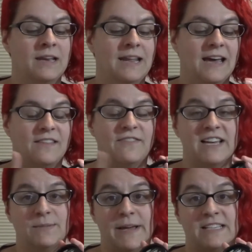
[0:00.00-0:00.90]
Now, the
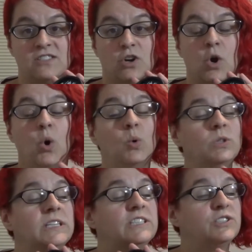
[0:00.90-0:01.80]
face masks are
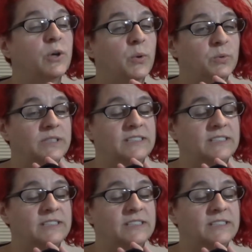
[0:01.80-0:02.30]
only sold